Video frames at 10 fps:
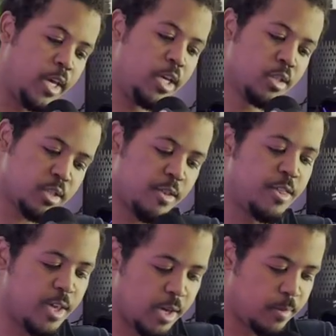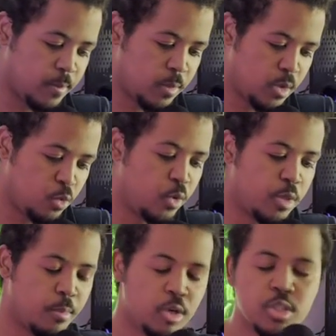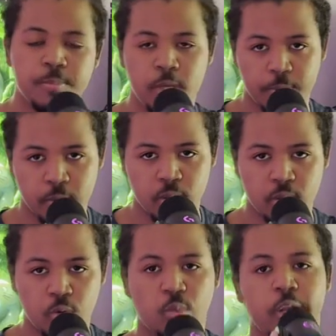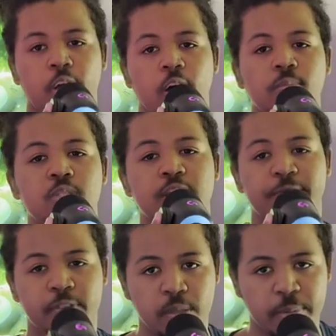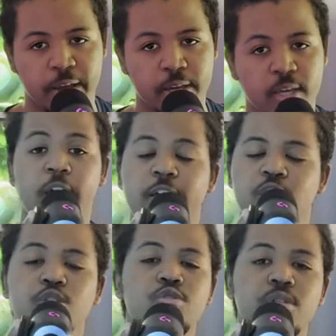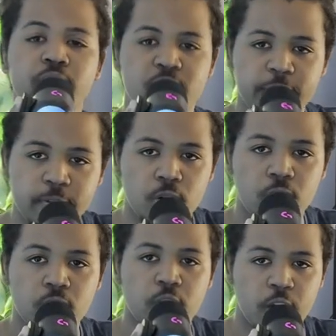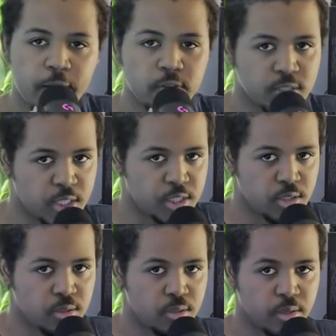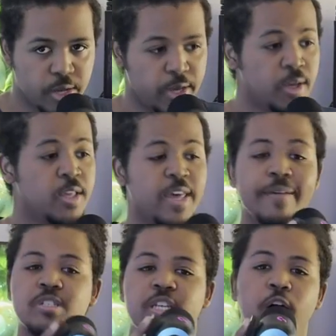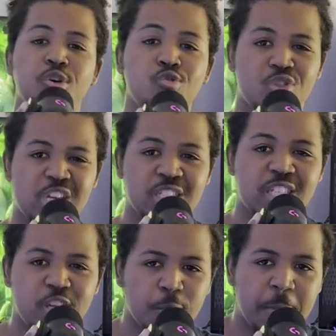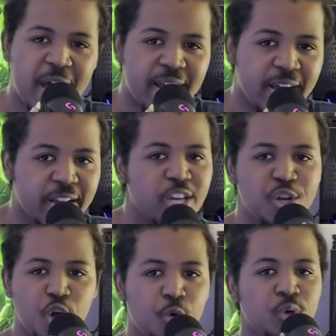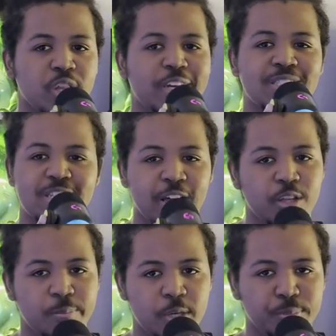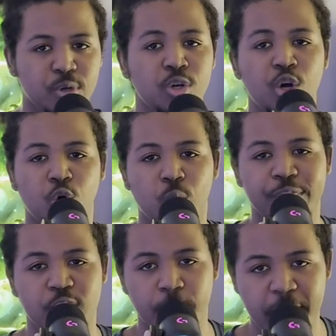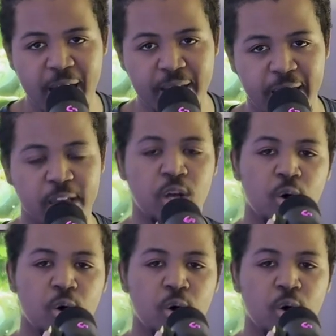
Here's the thing with most people when it comes to feedback, it's usually a difficult conversation, okay? They have to tell you things that you're bad at, and no one likes telling people what they're bad at.